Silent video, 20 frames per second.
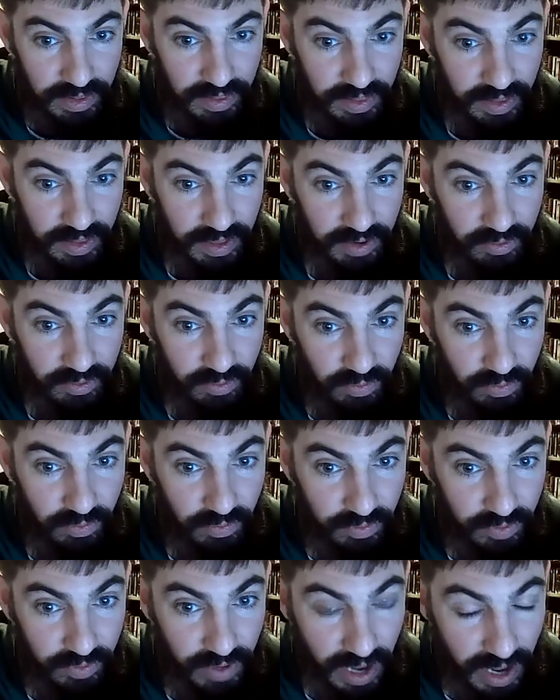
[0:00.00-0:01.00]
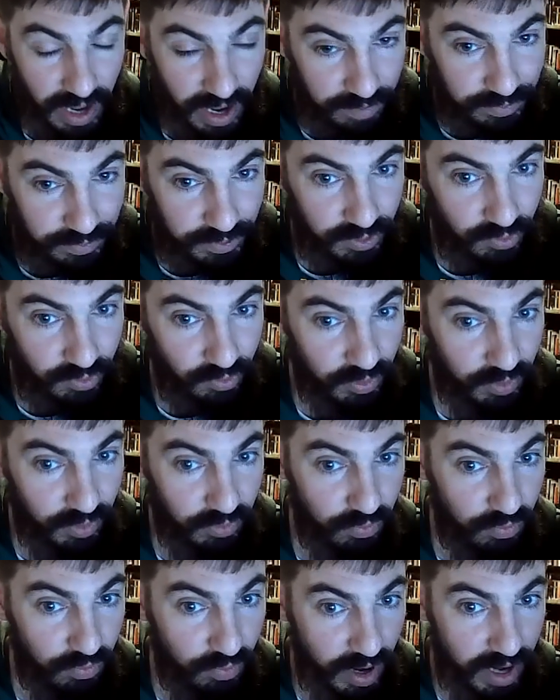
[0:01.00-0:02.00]
that absolutely
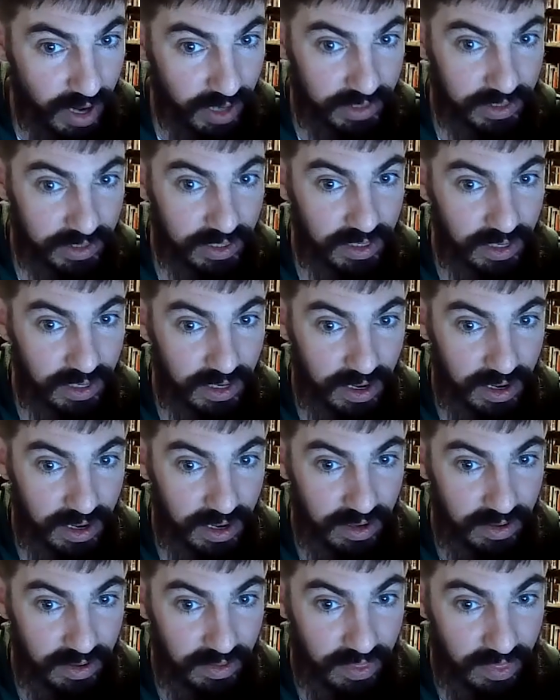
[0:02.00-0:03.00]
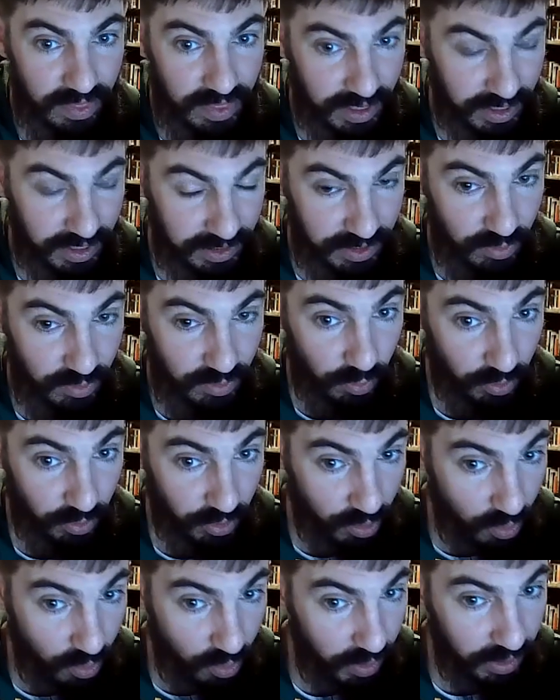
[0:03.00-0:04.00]
wrecked things that were
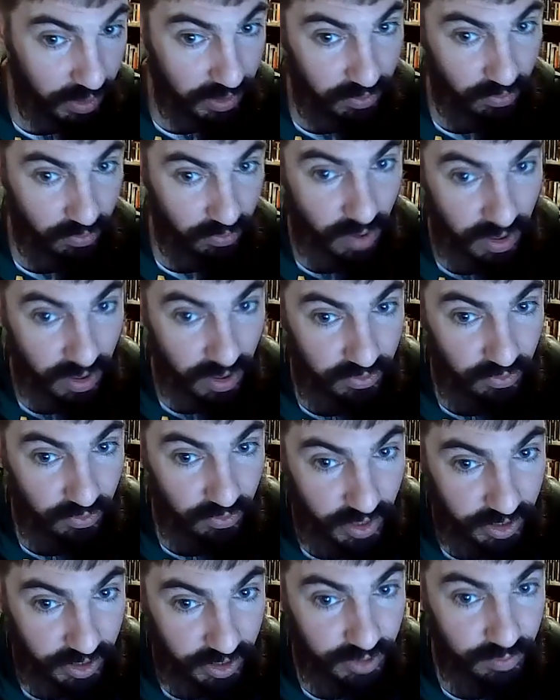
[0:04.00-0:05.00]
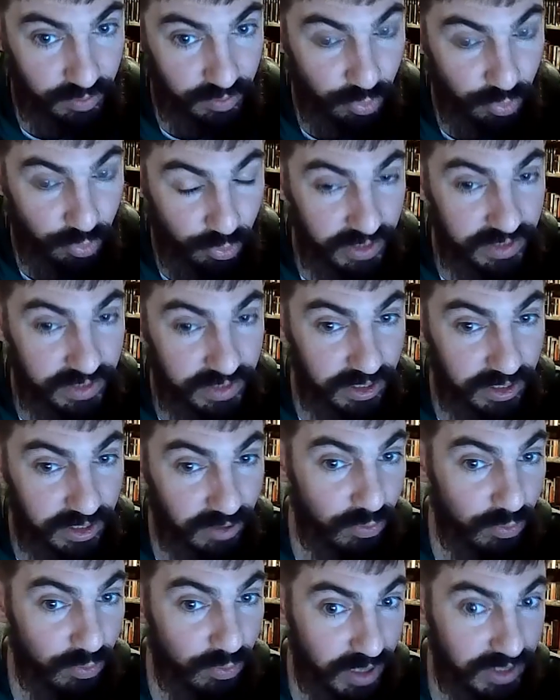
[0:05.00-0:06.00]
going in the right direction
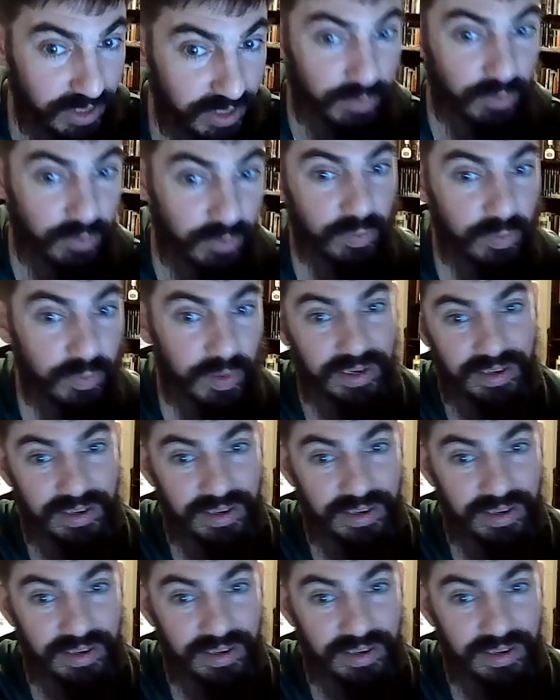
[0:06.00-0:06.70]
pre-civil rights movement.